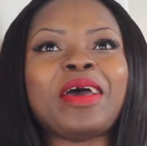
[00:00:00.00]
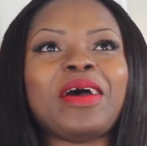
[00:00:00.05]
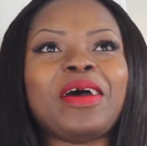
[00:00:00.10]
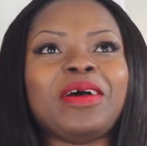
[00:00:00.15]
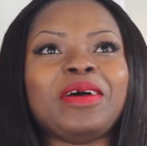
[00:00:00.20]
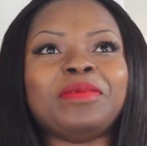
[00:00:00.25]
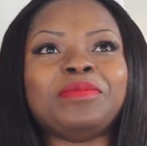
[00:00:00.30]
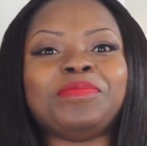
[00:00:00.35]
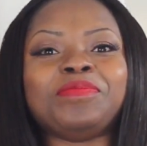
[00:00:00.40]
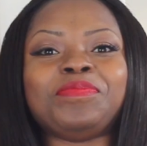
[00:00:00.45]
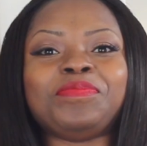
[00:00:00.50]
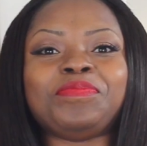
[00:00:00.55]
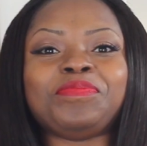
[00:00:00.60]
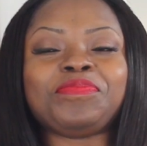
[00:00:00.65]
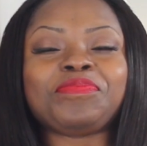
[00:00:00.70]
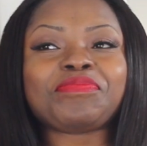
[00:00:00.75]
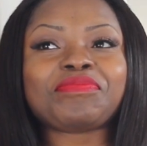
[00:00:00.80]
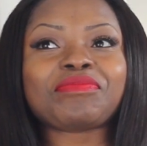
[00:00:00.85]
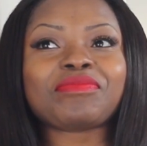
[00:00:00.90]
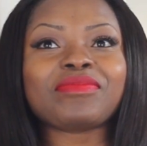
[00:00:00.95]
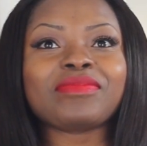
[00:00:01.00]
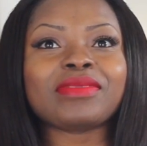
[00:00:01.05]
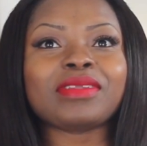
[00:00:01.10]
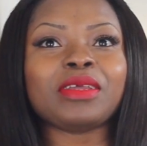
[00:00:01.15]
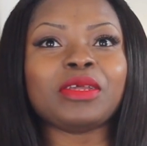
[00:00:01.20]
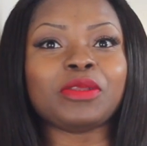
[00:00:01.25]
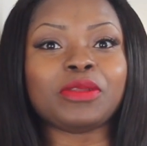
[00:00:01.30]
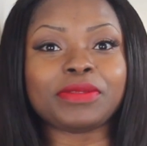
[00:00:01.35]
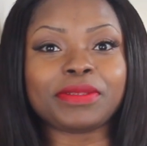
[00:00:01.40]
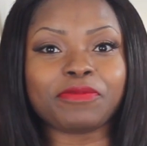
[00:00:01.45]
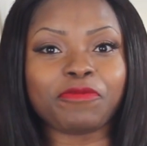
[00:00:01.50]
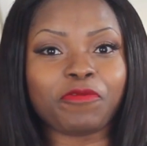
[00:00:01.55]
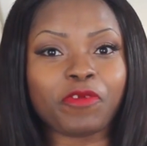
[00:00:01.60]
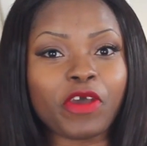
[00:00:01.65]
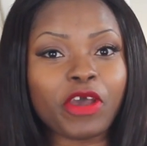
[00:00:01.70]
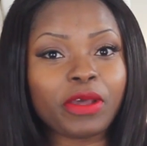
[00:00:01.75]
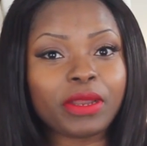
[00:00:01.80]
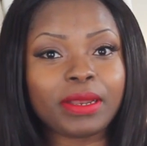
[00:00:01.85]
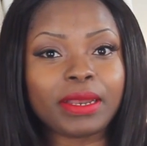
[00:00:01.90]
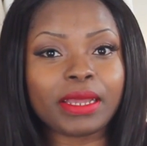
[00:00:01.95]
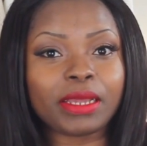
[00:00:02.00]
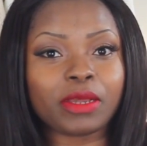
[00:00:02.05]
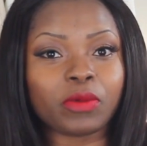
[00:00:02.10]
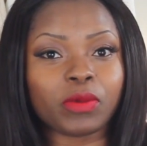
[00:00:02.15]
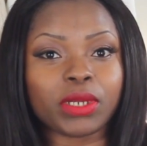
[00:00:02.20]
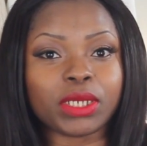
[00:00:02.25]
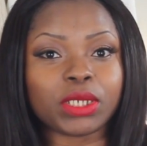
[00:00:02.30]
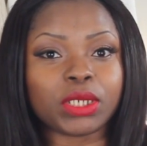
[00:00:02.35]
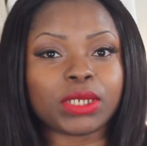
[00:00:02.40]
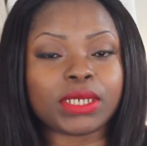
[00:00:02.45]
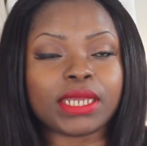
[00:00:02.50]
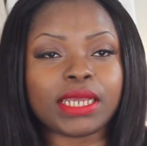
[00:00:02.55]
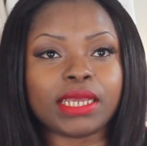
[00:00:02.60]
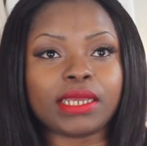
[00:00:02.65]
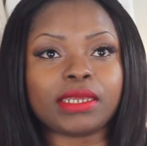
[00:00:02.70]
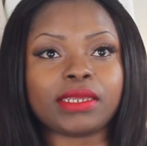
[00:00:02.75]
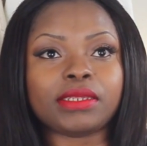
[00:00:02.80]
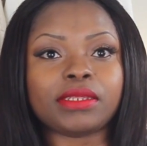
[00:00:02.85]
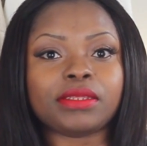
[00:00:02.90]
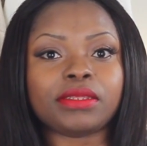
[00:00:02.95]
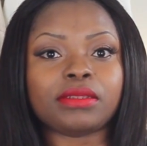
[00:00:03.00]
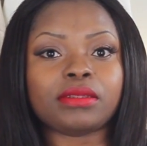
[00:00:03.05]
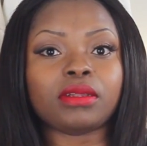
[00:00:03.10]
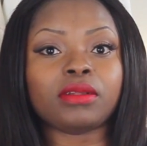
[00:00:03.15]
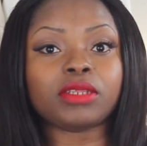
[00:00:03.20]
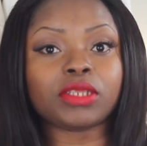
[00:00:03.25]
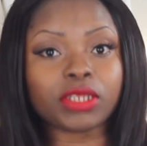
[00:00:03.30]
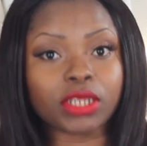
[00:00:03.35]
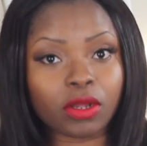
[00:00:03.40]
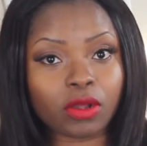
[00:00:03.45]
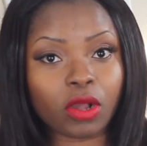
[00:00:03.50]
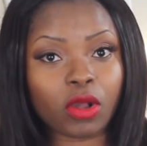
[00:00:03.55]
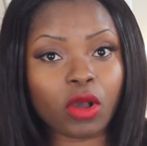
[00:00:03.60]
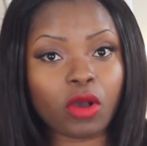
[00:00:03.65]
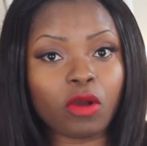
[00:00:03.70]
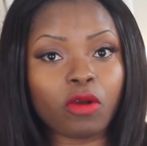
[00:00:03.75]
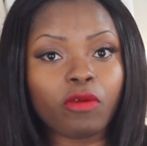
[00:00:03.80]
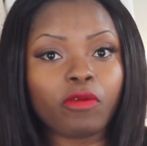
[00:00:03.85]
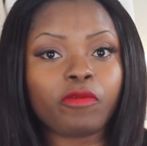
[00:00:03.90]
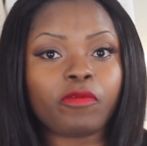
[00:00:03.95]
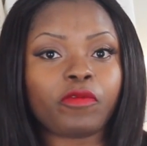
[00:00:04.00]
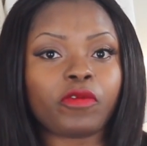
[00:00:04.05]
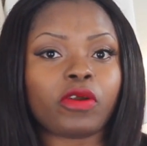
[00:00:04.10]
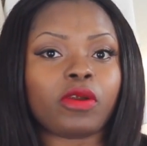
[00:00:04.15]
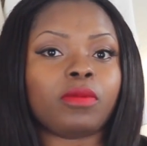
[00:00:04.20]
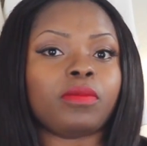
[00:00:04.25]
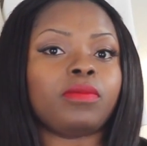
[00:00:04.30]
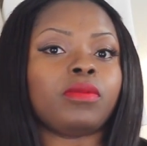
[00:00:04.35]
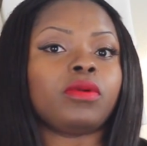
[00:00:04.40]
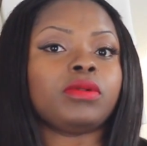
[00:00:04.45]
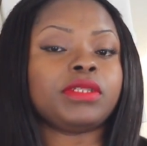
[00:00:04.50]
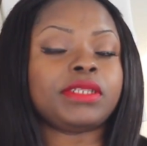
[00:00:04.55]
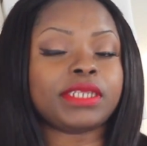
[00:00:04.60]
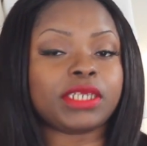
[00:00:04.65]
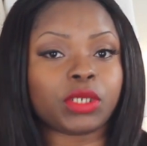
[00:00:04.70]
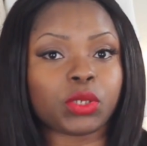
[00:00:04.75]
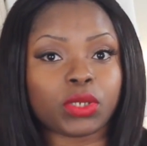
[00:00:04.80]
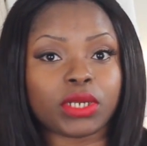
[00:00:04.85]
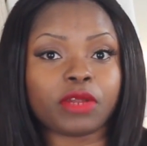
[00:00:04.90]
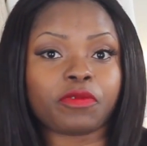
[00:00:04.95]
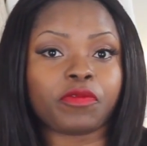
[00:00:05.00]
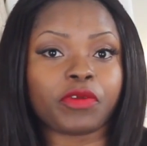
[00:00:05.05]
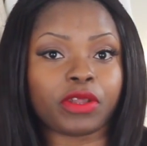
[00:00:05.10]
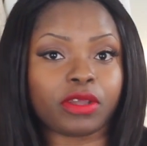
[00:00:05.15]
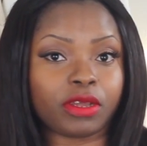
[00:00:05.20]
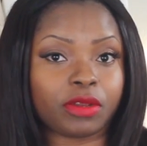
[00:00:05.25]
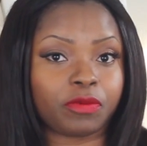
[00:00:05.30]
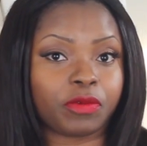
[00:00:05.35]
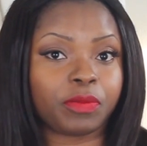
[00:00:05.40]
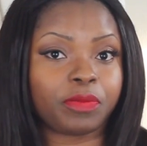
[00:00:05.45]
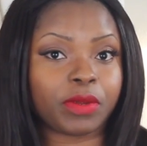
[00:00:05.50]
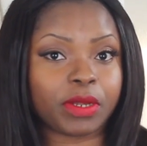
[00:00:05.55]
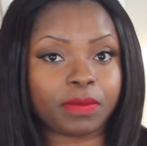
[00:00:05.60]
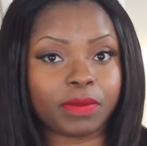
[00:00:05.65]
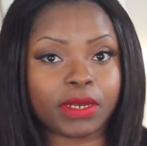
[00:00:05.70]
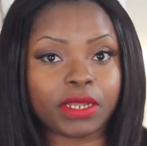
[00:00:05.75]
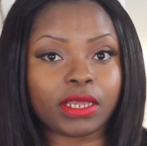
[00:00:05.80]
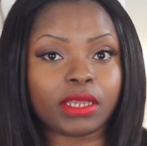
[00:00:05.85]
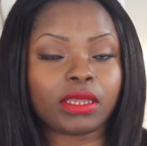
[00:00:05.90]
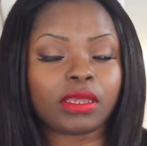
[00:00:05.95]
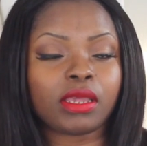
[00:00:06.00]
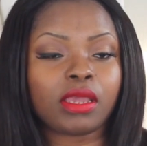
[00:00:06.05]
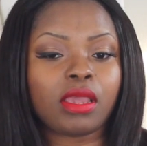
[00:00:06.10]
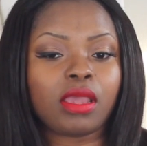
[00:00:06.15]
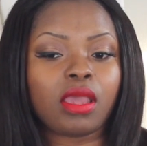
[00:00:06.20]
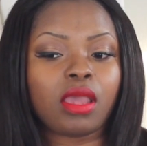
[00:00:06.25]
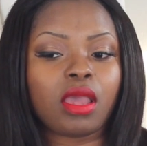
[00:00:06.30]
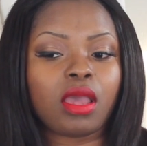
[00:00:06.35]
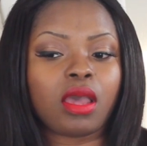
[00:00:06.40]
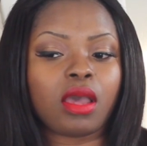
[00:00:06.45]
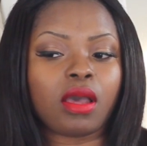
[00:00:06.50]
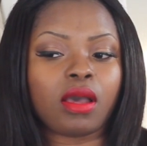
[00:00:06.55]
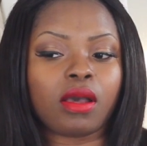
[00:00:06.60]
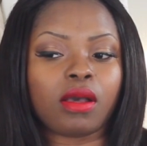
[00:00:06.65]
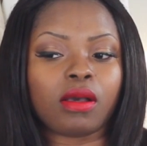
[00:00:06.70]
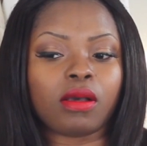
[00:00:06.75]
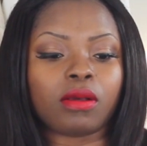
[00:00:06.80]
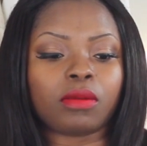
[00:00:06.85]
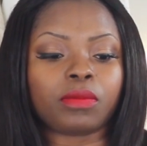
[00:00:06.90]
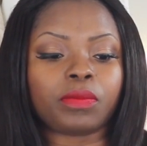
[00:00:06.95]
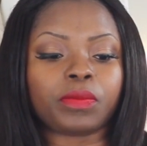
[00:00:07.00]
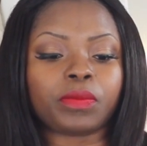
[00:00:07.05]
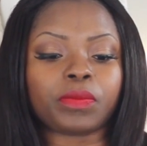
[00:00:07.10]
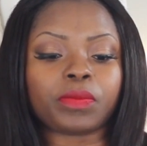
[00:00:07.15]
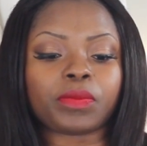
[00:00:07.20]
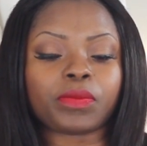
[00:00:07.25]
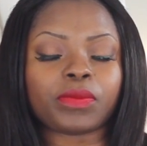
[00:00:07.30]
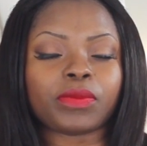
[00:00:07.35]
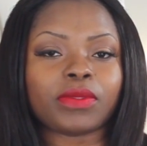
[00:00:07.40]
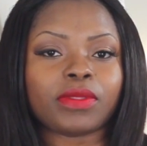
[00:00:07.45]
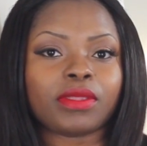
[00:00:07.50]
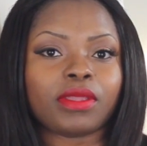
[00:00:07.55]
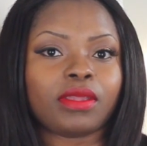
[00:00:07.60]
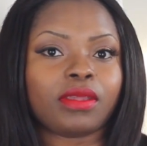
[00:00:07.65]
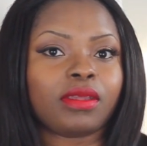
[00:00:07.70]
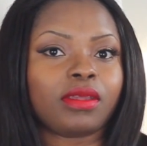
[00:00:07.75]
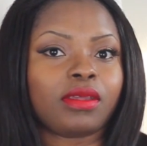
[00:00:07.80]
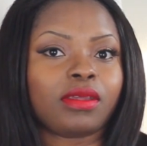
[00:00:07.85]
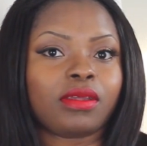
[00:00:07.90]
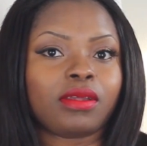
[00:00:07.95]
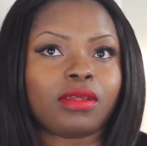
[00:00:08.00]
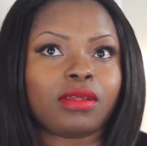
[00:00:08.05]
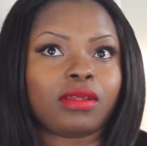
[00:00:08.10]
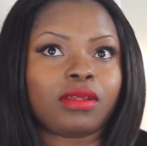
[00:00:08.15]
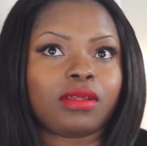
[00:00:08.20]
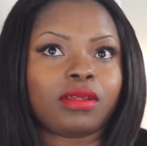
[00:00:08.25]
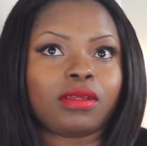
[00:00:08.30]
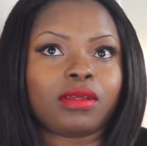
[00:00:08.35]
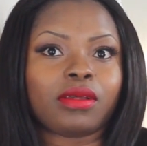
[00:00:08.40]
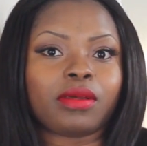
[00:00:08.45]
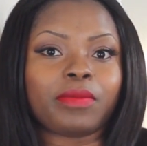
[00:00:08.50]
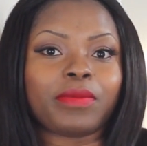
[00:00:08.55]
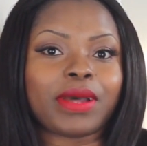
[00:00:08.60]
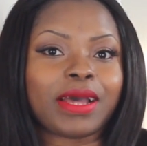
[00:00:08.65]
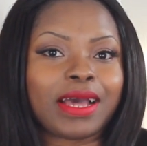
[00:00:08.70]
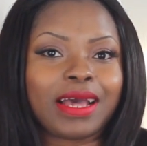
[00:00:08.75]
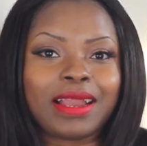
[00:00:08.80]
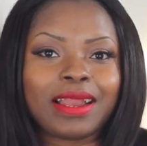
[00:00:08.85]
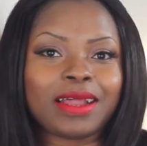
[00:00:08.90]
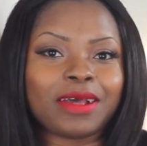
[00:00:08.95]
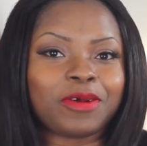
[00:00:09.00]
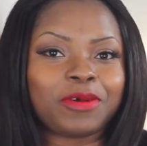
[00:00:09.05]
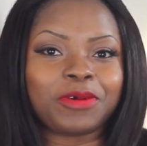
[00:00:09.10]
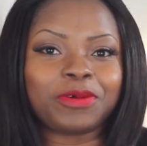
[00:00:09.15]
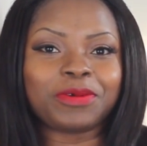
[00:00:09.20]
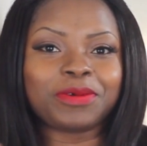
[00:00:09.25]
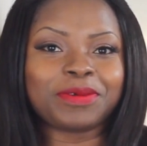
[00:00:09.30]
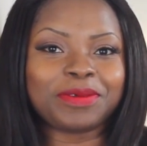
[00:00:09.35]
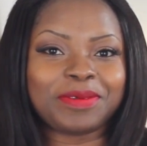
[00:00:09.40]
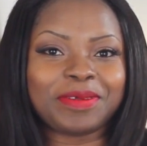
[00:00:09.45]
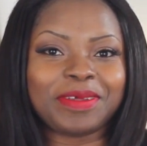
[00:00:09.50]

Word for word: um, the third language is Sango from Central African Republic. Um, Bahalao.